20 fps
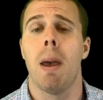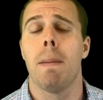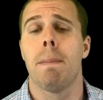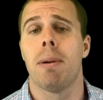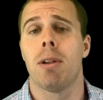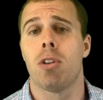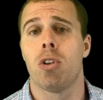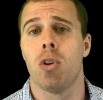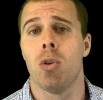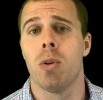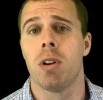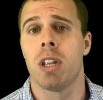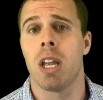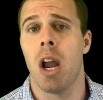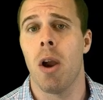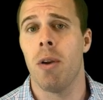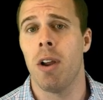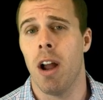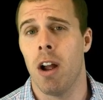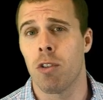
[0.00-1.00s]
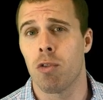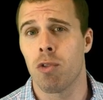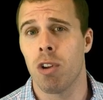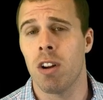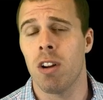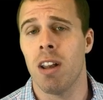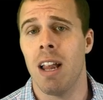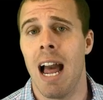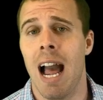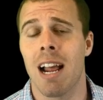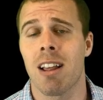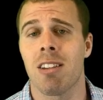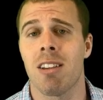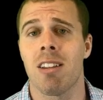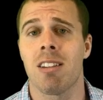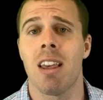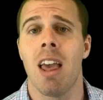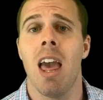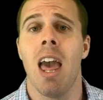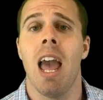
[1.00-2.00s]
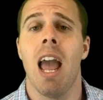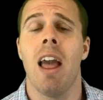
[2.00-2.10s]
pituitary adrenal axis,